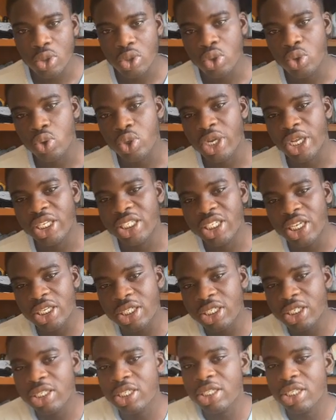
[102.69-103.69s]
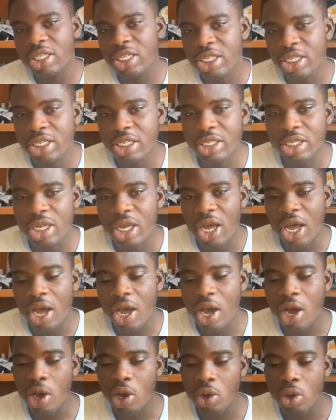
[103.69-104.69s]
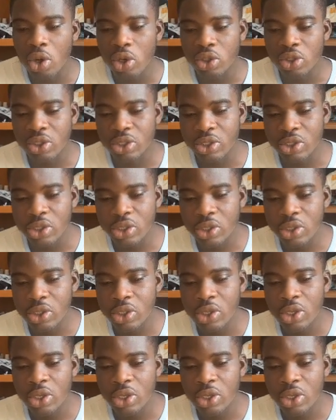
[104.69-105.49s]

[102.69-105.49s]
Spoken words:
the changes in our cost,